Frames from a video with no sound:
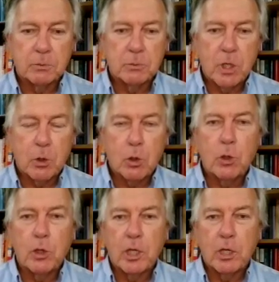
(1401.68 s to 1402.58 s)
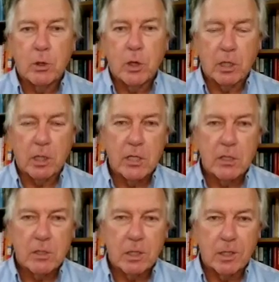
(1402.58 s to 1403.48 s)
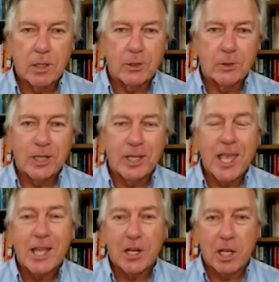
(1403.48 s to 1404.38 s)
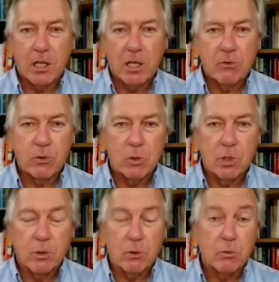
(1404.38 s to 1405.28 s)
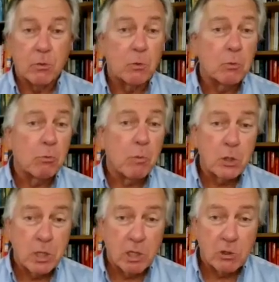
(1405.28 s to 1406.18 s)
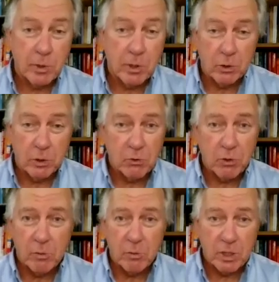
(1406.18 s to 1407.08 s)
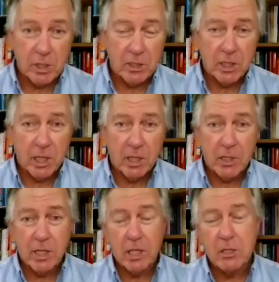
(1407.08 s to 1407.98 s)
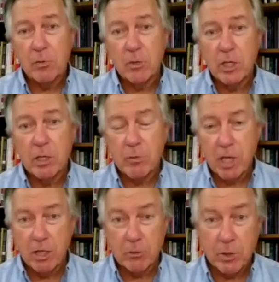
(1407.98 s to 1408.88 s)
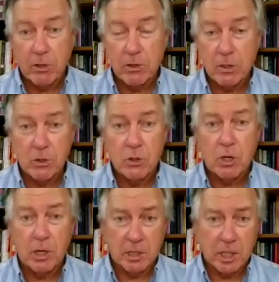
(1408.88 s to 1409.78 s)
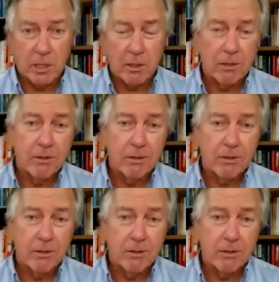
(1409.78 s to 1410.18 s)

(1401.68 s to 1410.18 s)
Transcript: included, or at least a candidate for most entrepreneurs' dreams these days, and that's to make an appearance on Shark Tank.